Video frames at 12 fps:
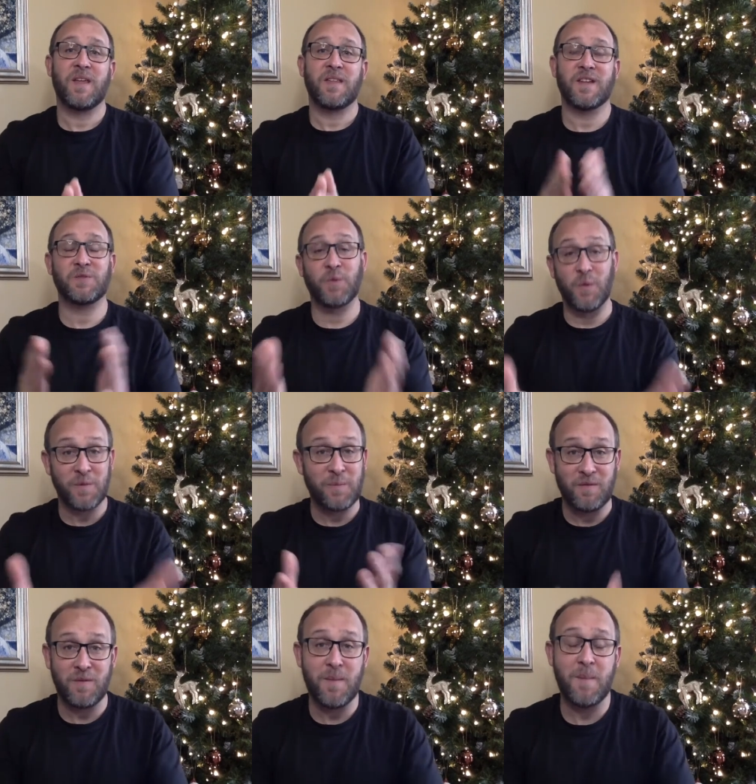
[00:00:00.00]
That's what we've
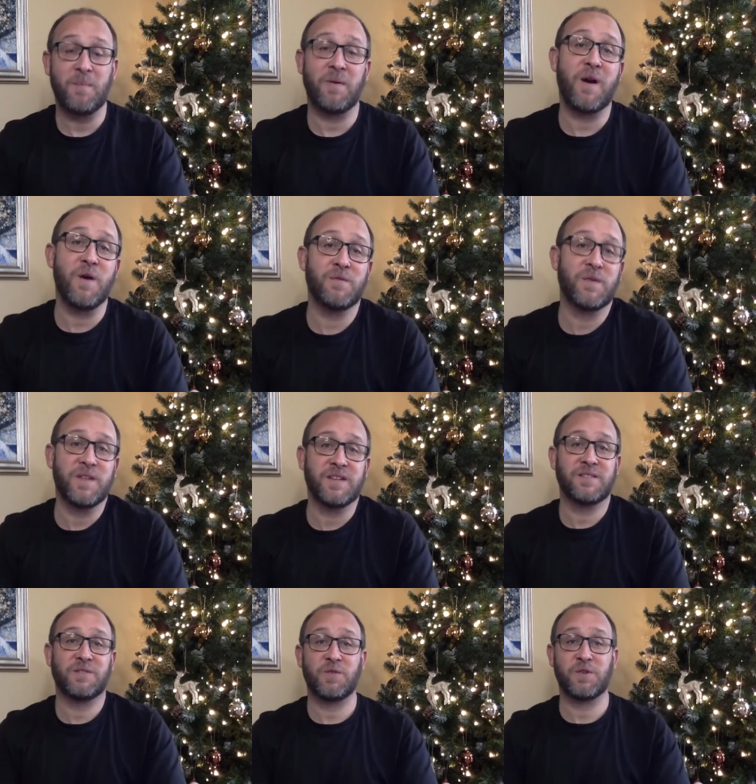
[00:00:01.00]
been remembering over
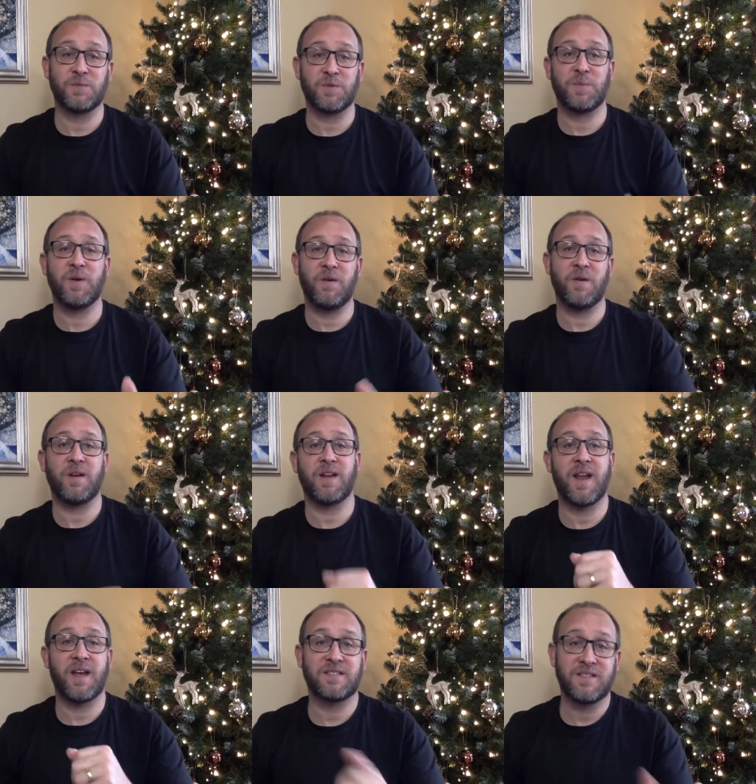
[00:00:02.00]
this Christmas period
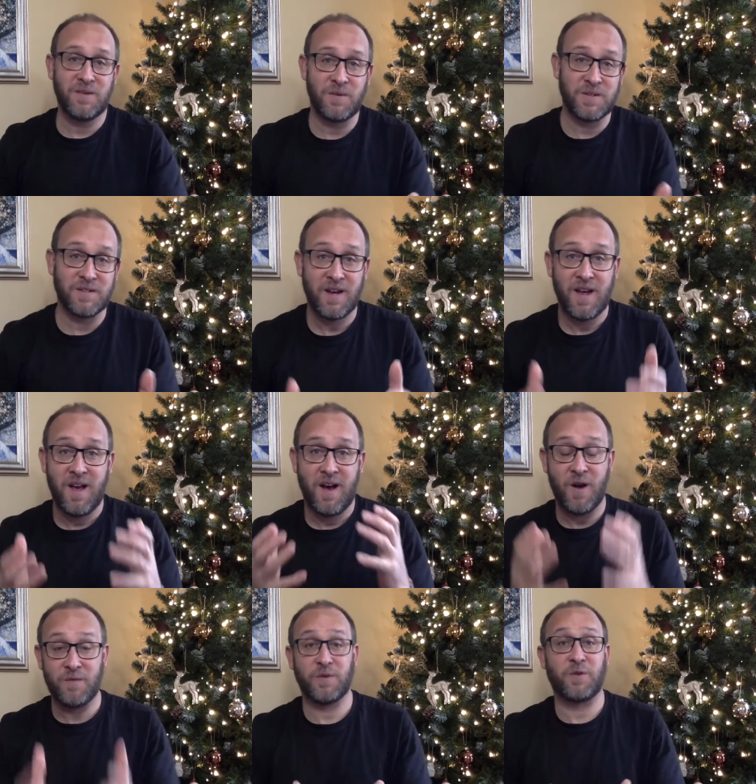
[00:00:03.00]
in our series
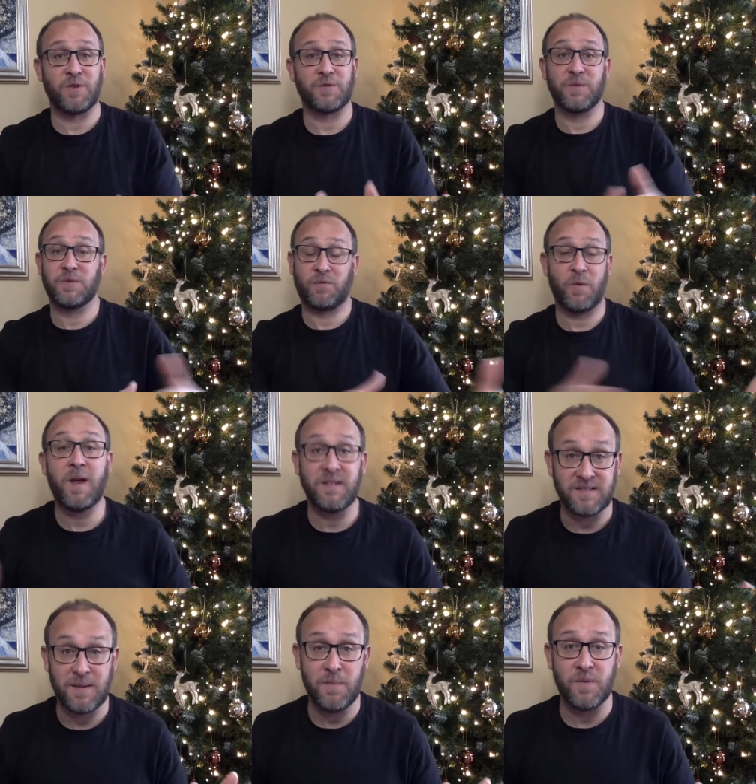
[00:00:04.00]
over Christmas throughout
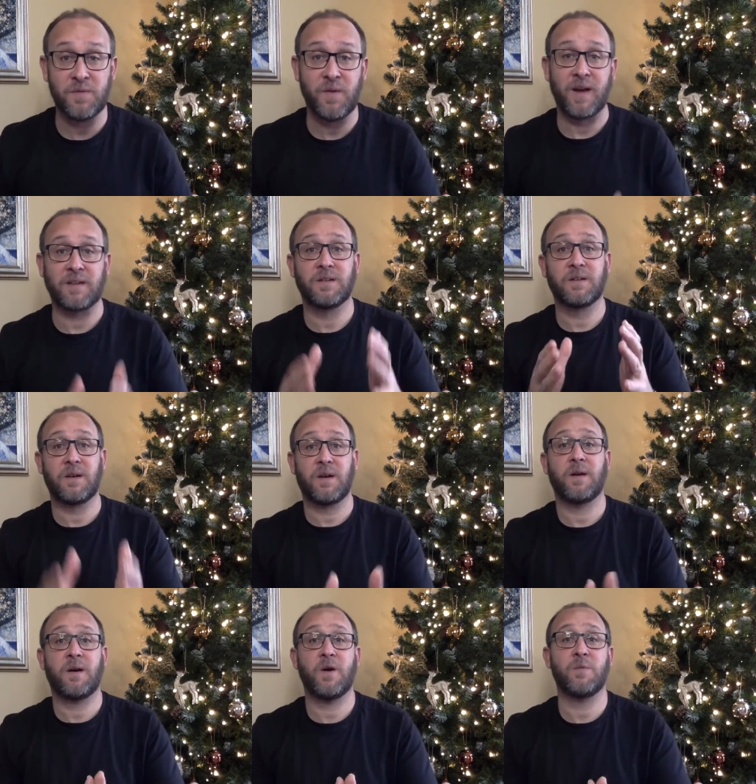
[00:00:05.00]
December. In fact,
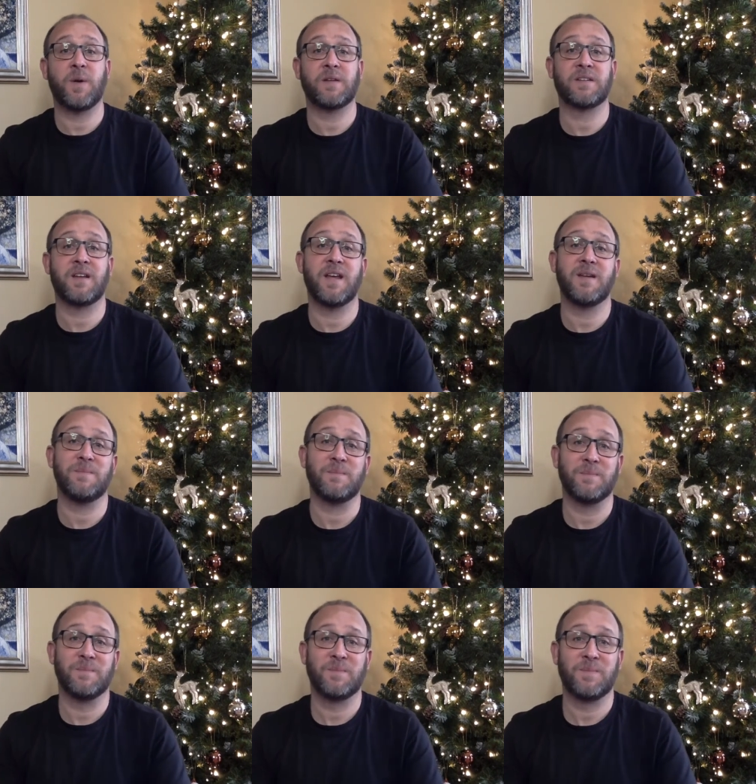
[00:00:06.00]
hope has a name.
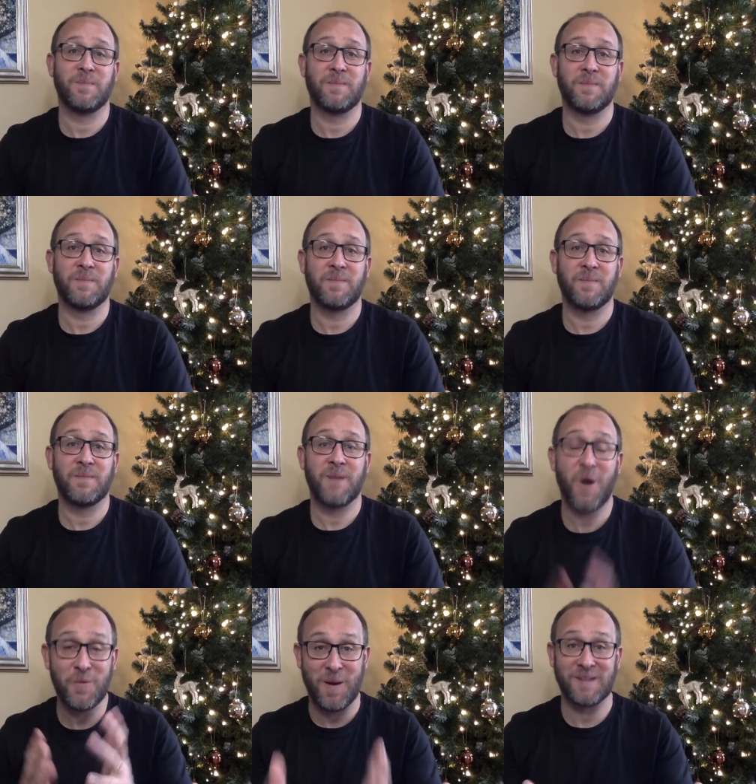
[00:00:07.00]

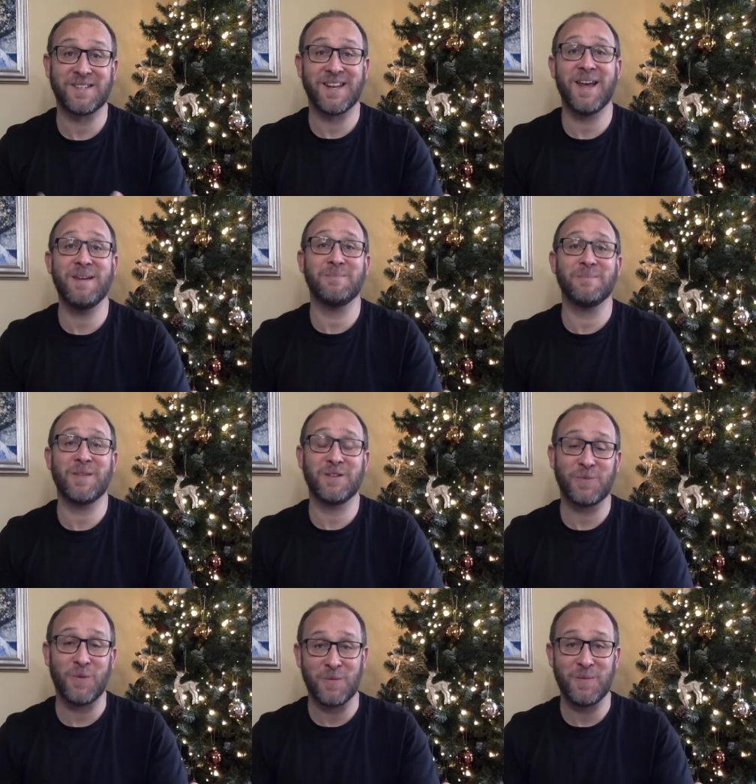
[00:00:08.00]
Hope has a name.
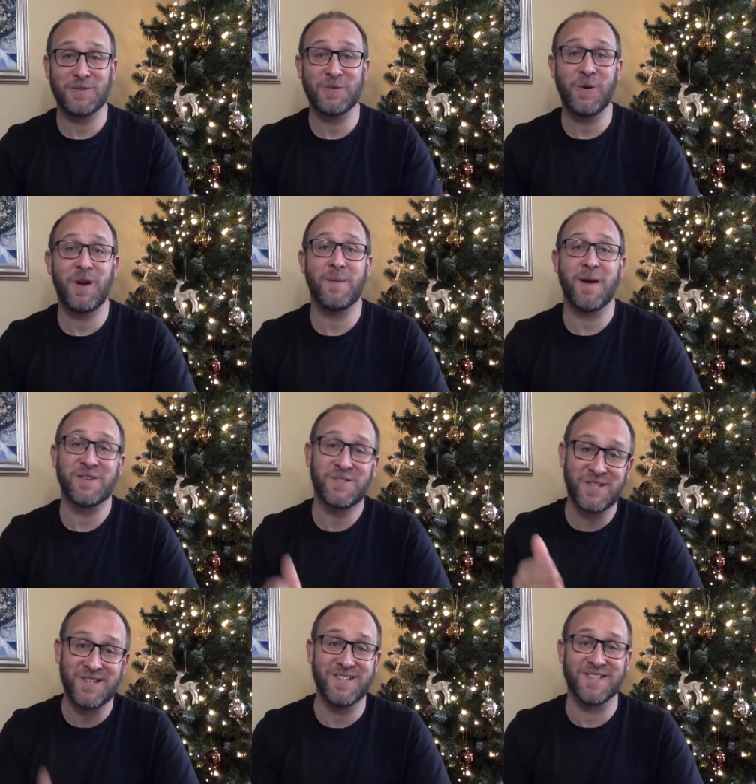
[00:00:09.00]
That's what we've been talking about.
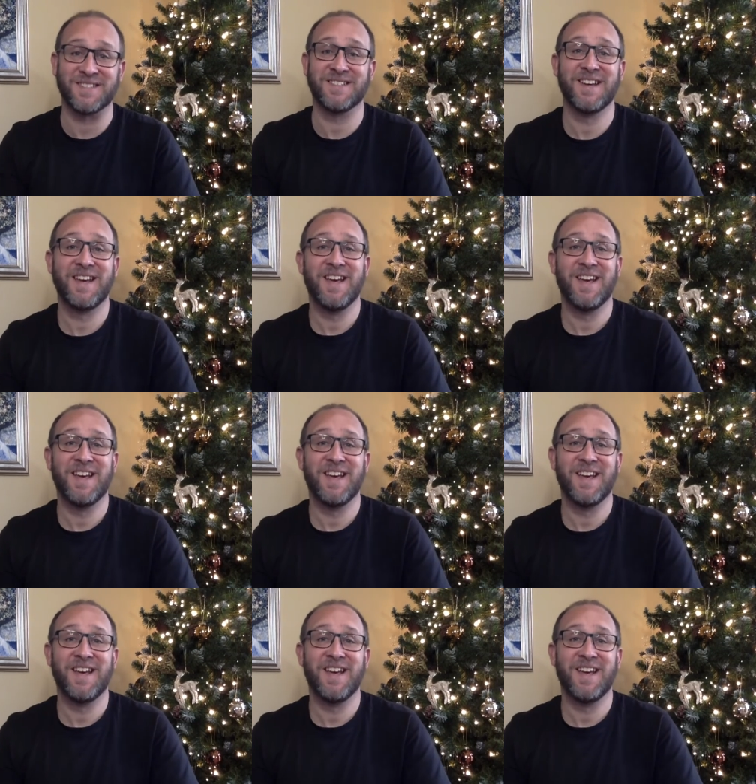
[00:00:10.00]
Jesus.